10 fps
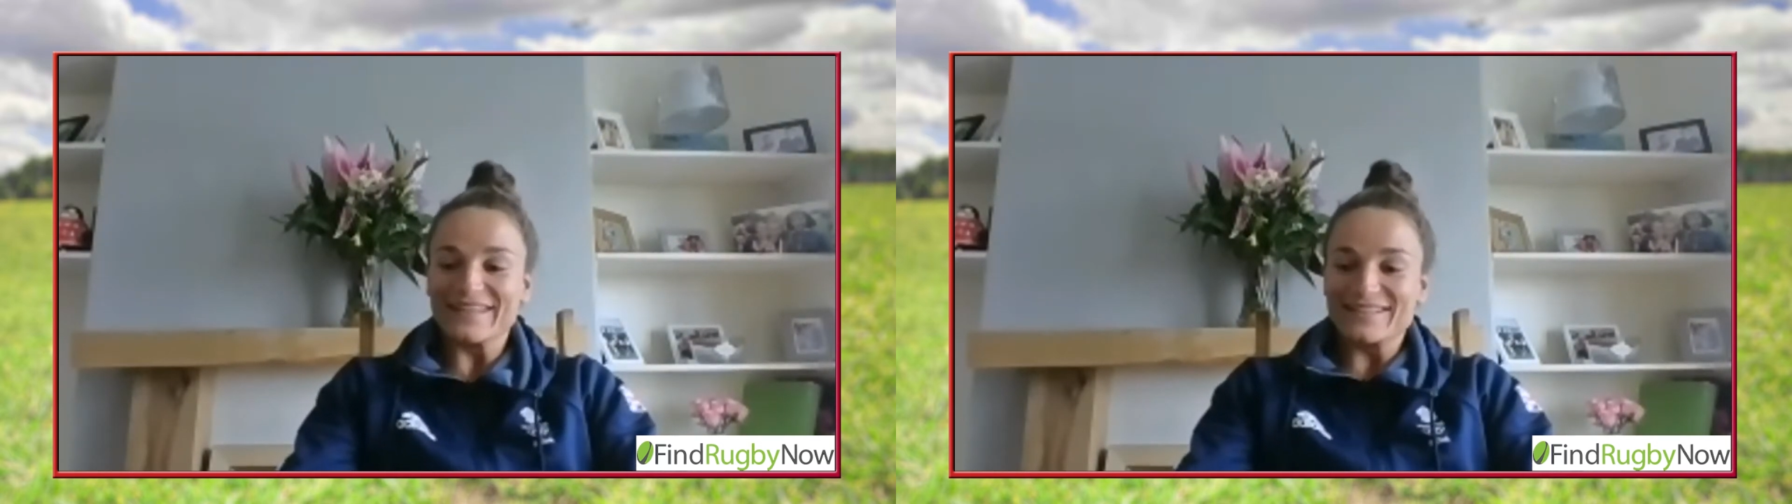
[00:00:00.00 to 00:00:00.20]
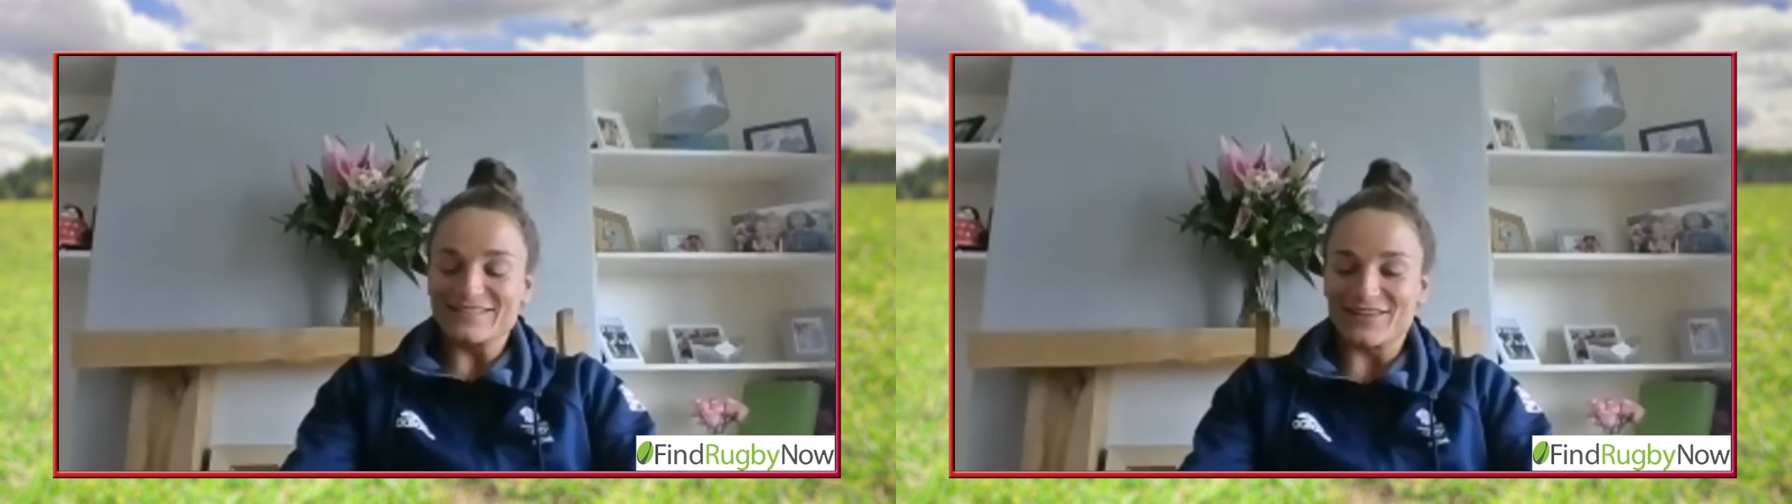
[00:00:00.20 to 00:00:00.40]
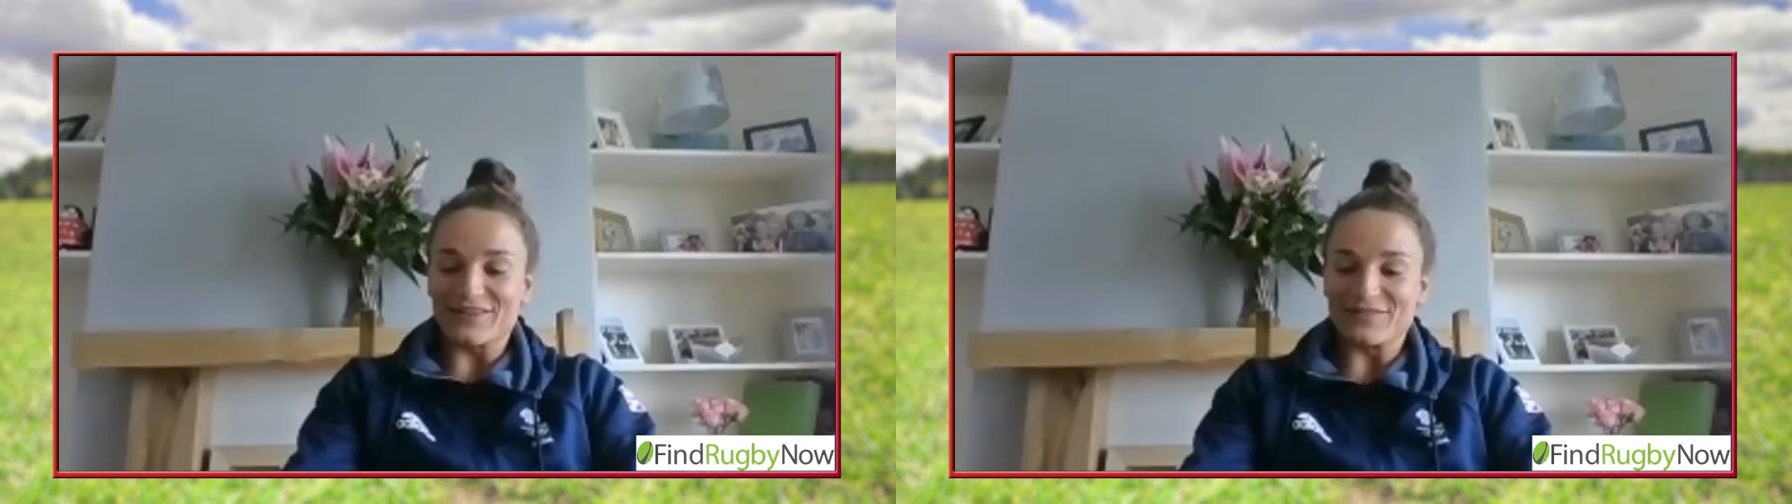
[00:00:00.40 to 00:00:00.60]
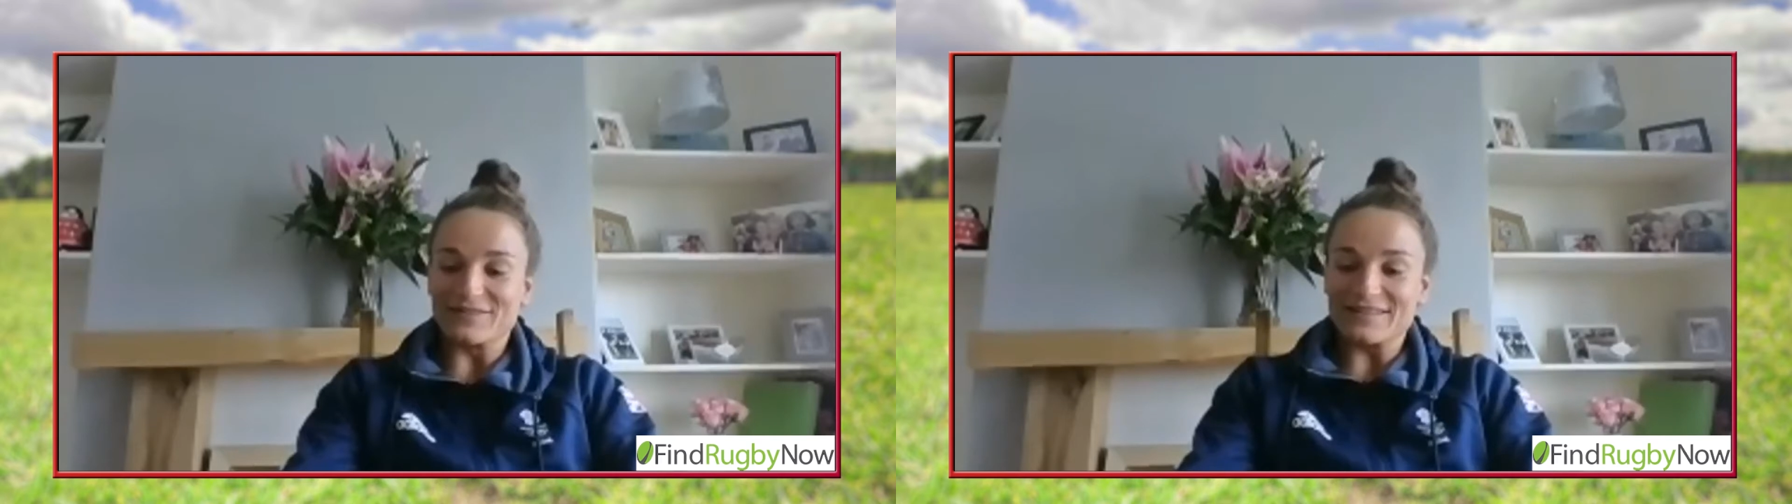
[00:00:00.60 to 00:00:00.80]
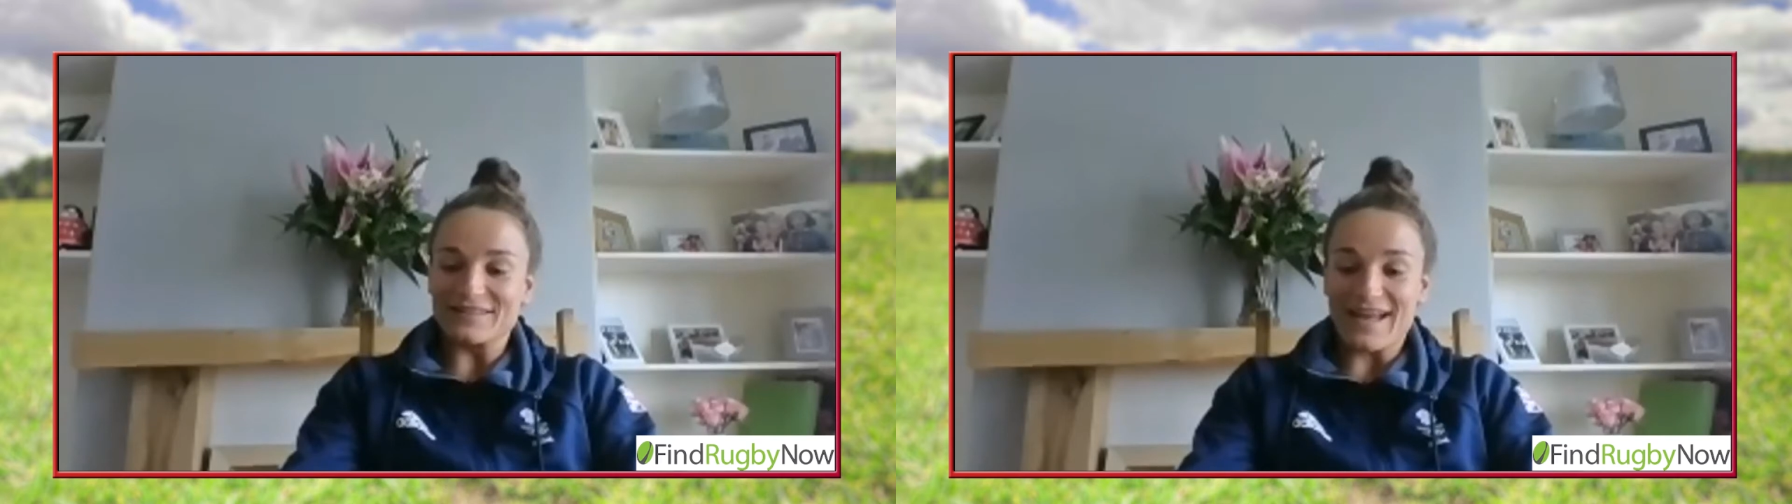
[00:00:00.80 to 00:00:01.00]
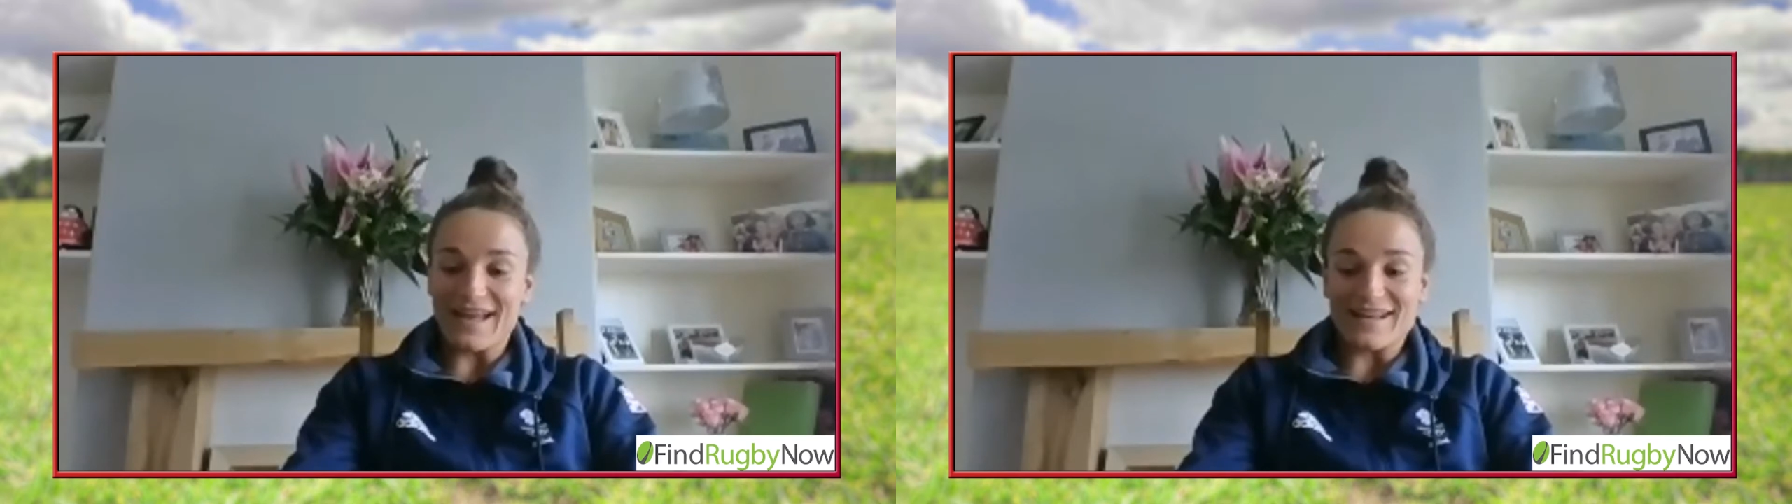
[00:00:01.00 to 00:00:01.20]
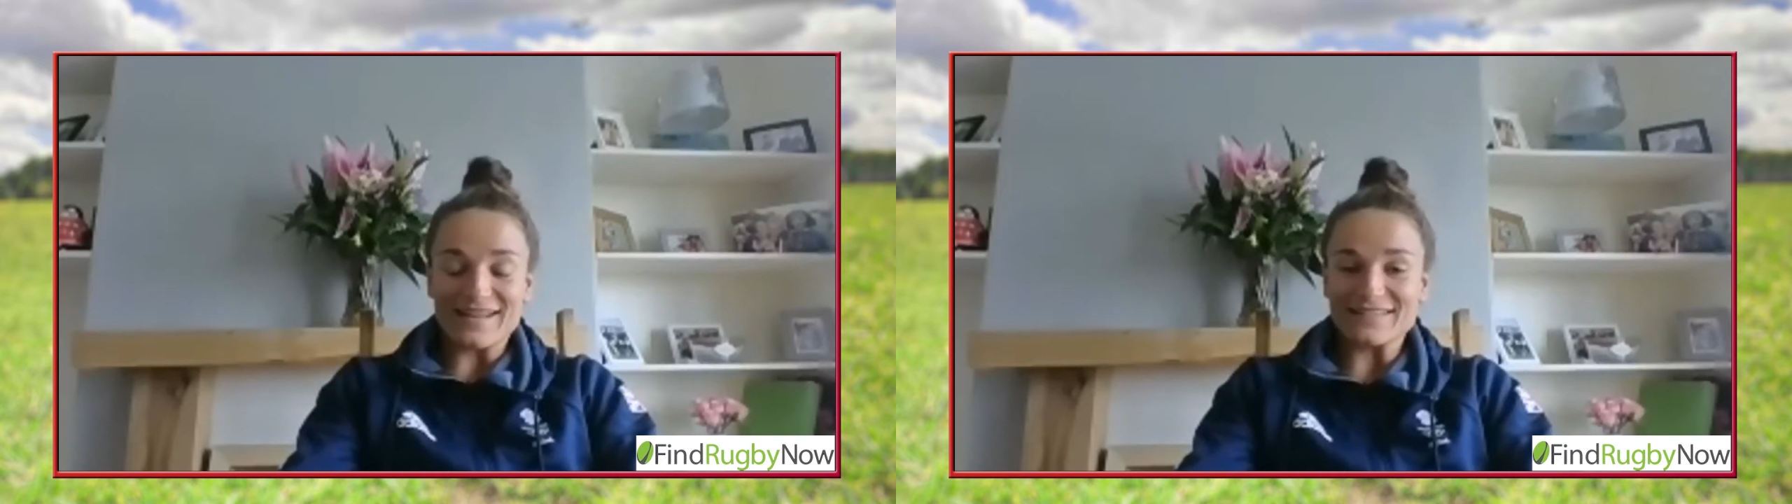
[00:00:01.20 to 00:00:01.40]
So yeah,